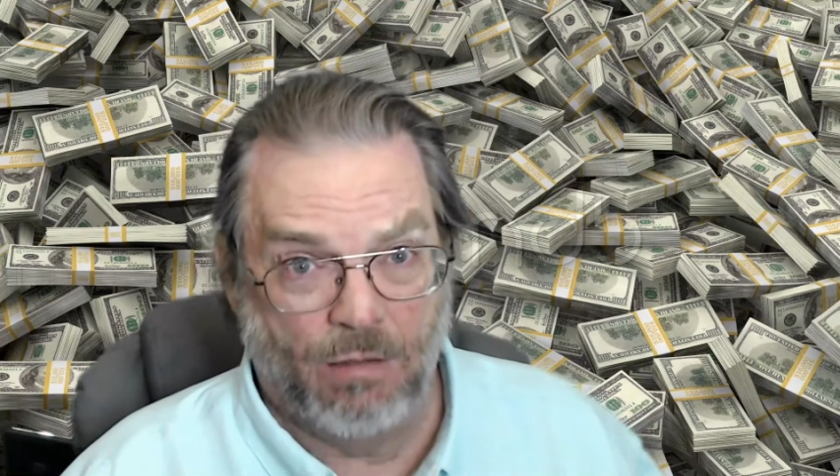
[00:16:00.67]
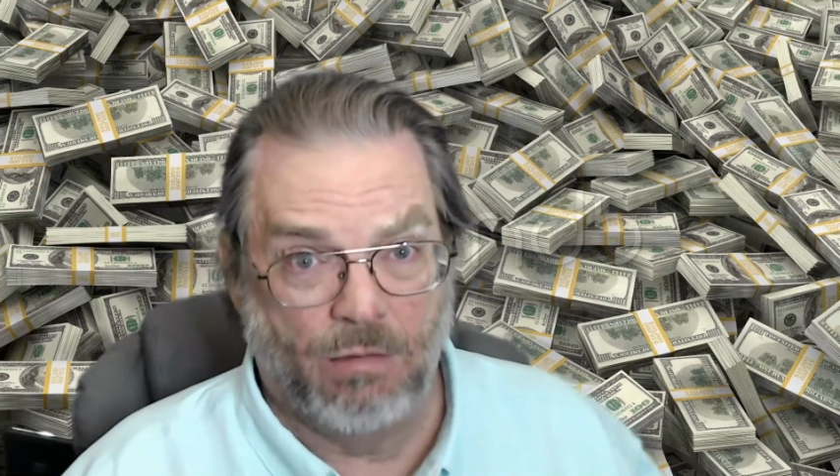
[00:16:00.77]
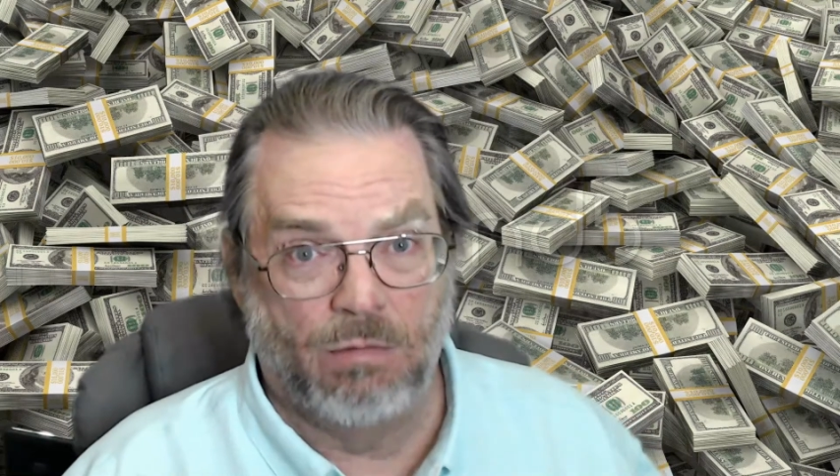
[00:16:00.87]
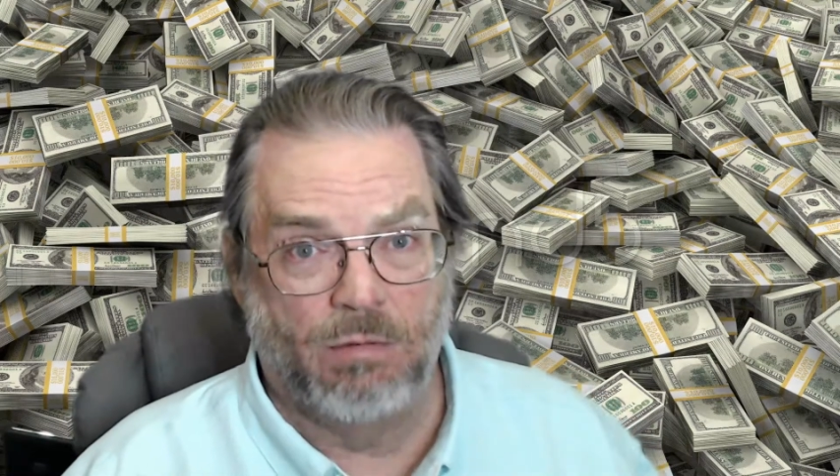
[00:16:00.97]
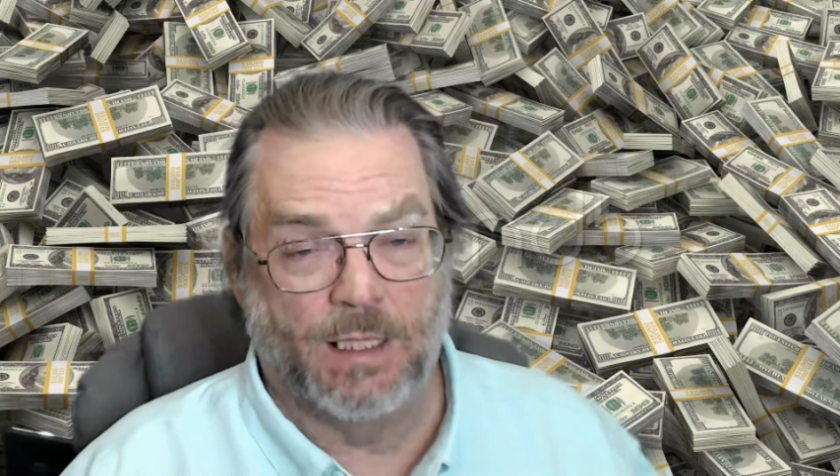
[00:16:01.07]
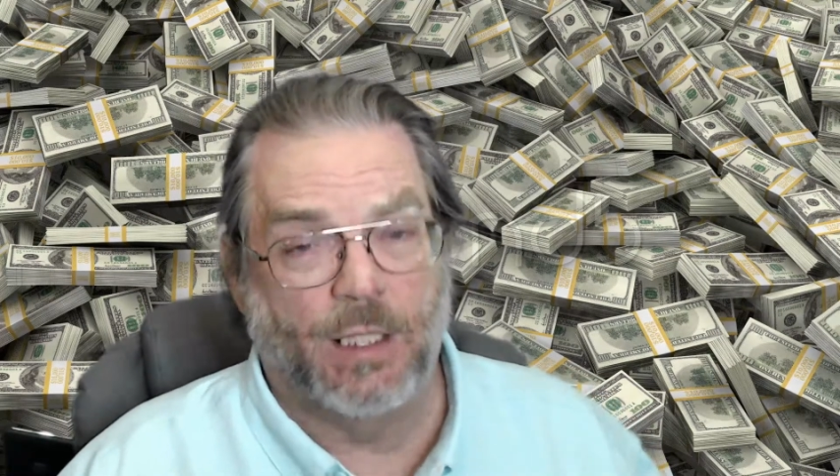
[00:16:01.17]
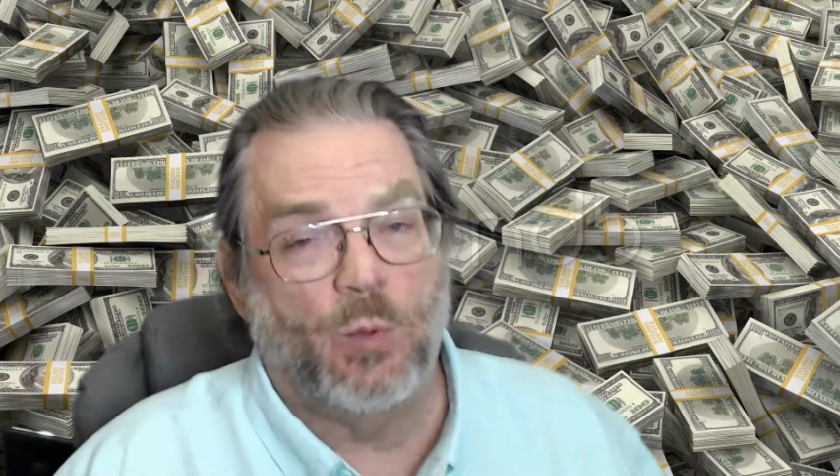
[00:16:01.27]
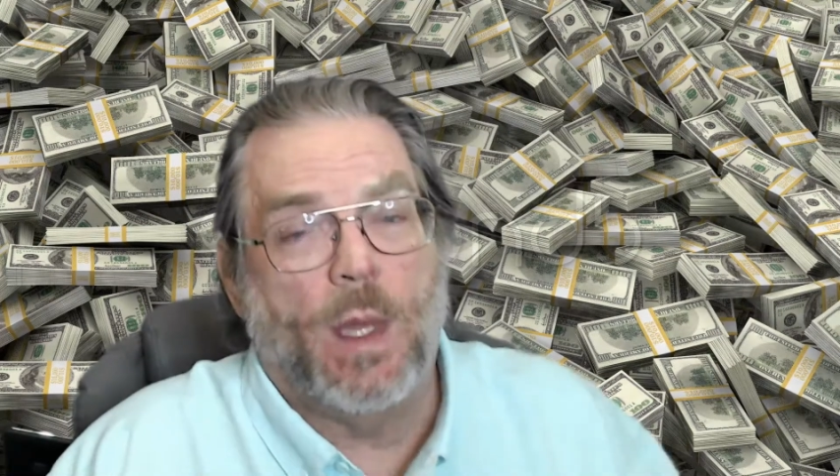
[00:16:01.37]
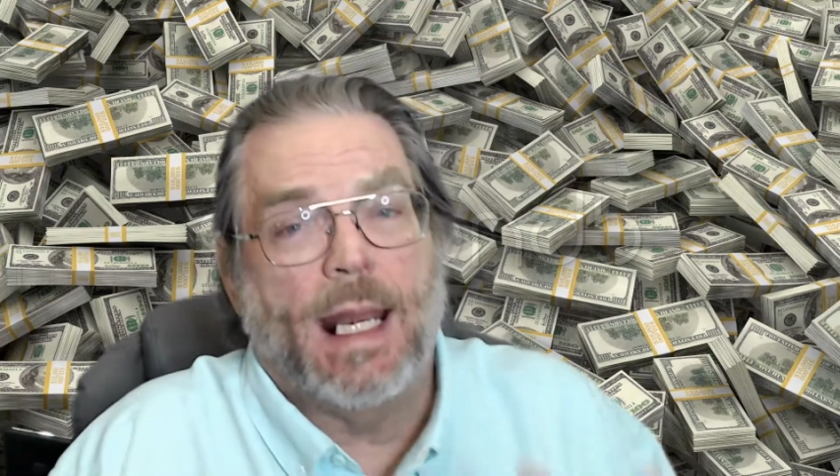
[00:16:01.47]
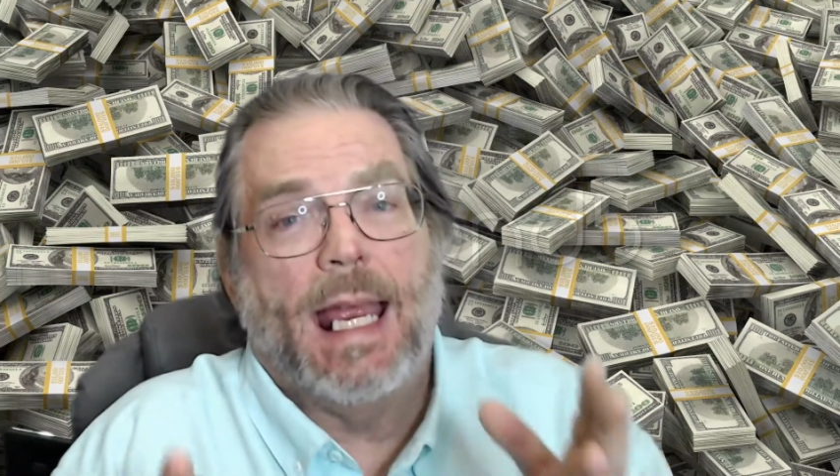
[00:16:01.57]
this is
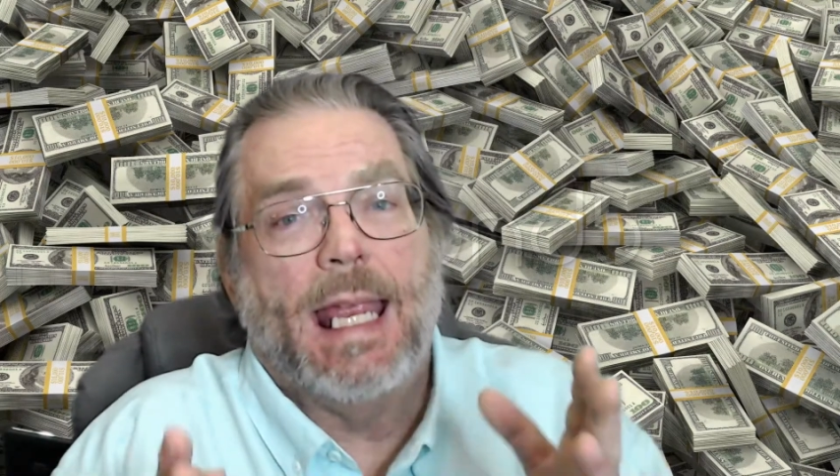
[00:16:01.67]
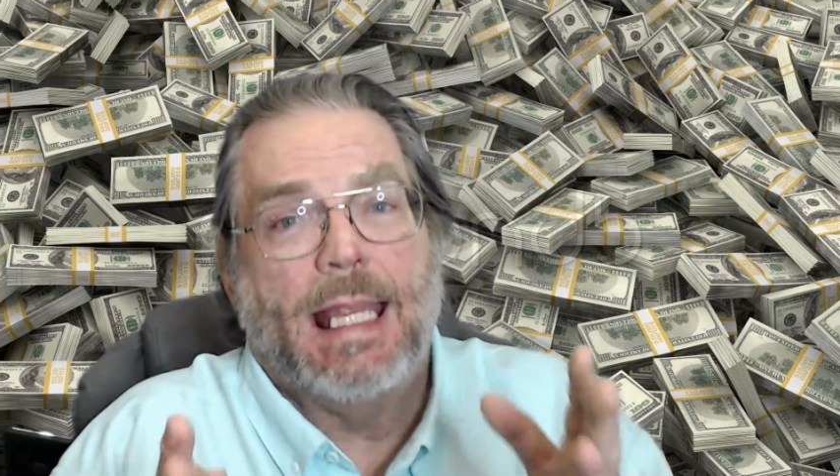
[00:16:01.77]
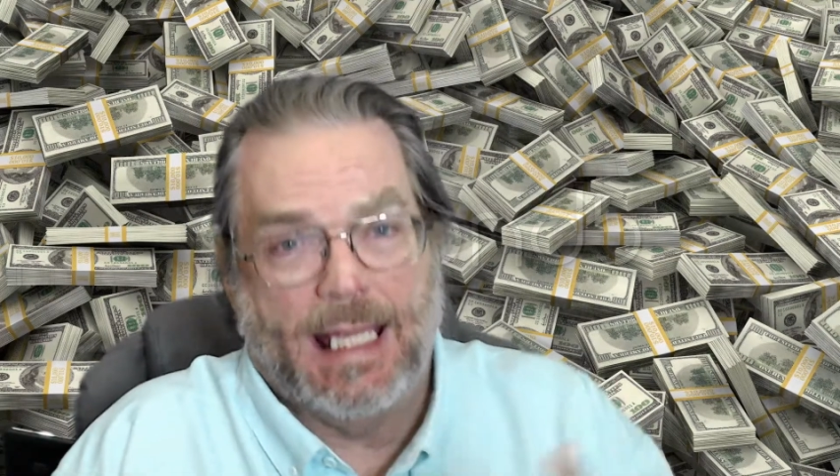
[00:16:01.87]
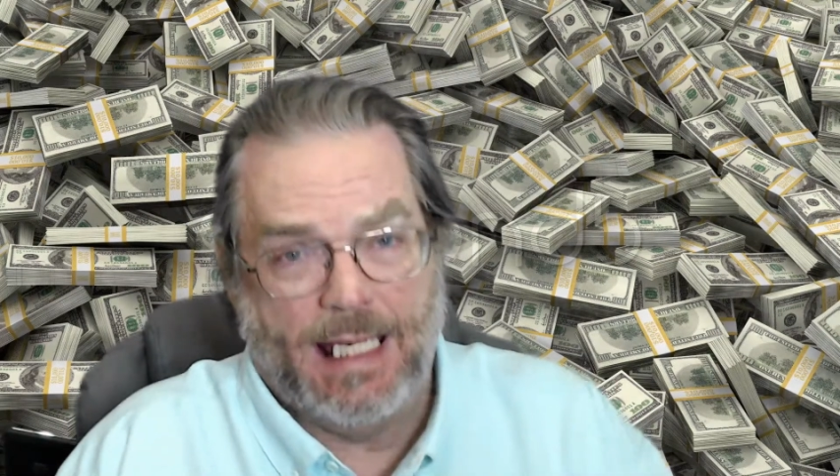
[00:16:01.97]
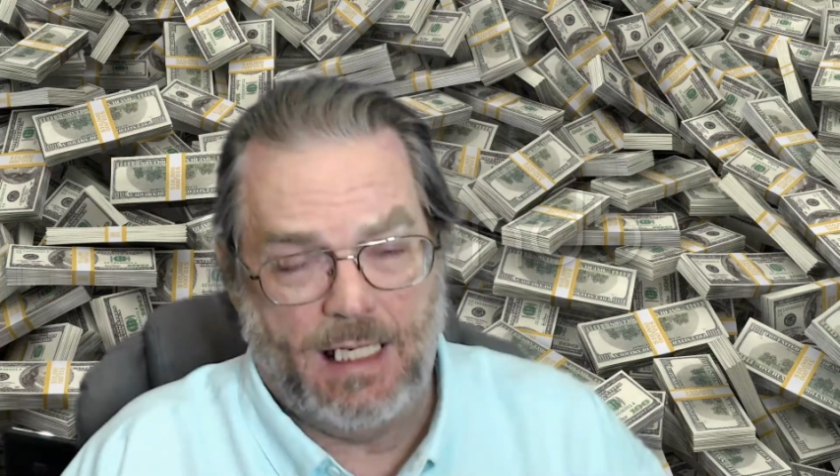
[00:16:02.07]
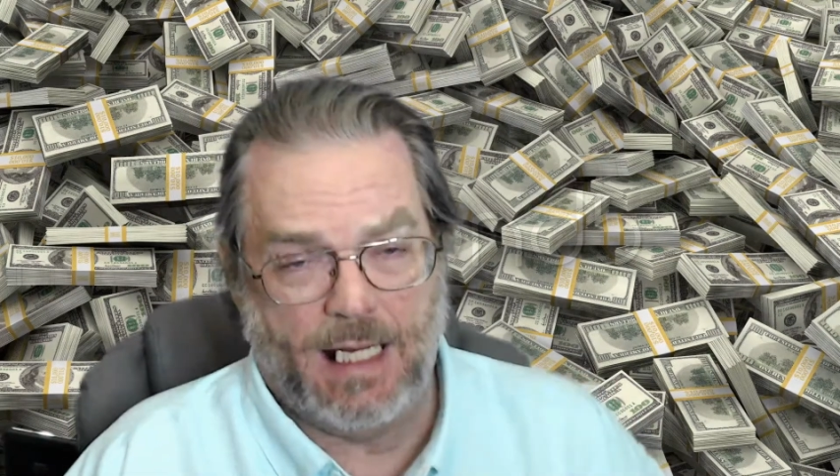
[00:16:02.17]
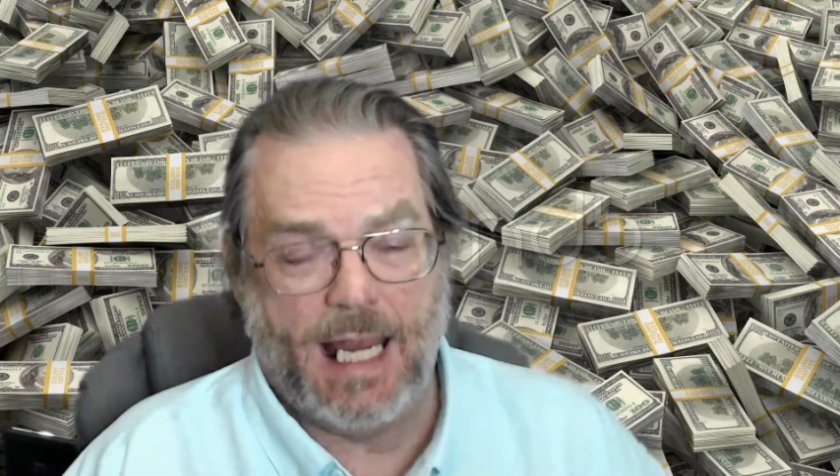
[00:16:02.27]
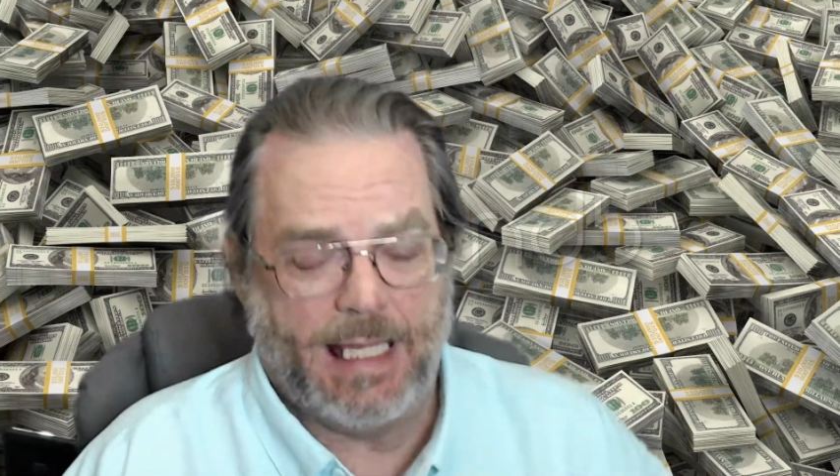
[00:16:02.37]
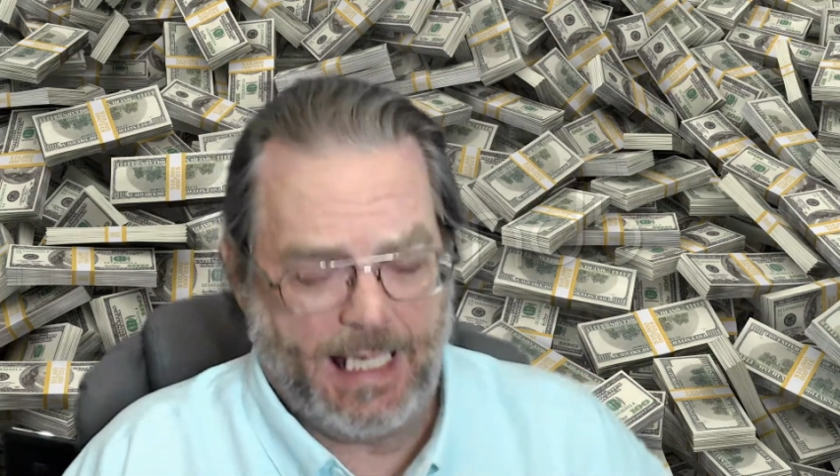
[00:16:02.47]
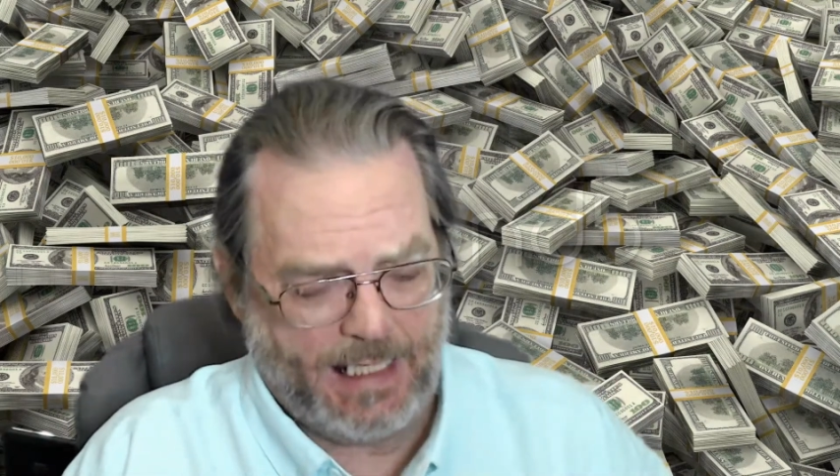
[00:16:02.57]
what I think. I
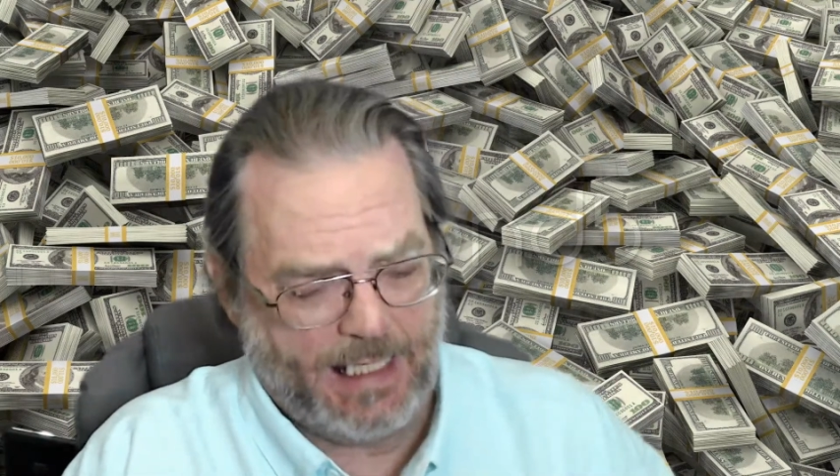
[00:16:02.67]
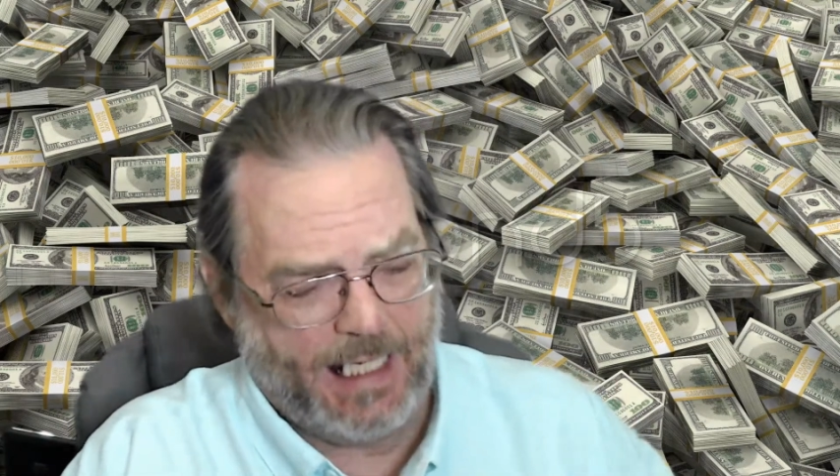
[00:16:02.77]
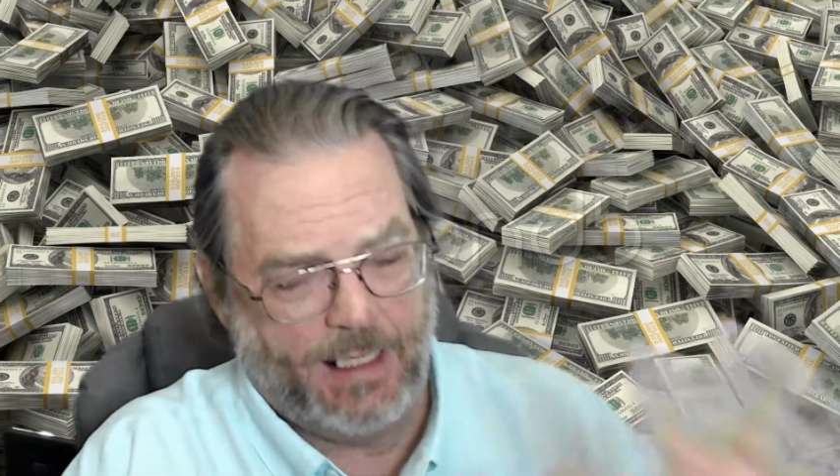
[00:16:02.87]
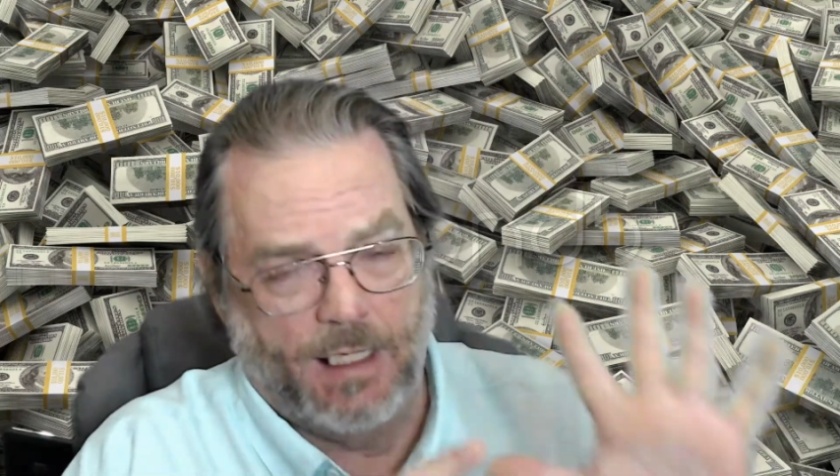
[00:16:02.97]
think that